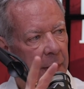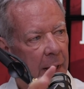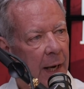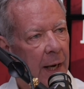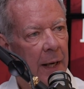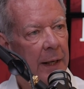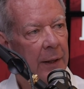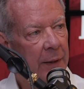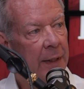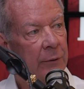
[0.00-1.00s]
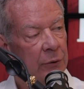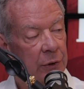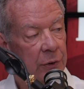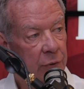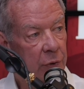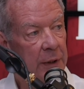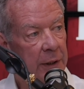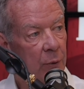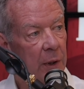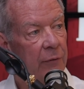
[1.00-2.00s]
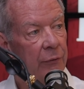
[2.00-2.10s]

Uh, and, and it was truly the word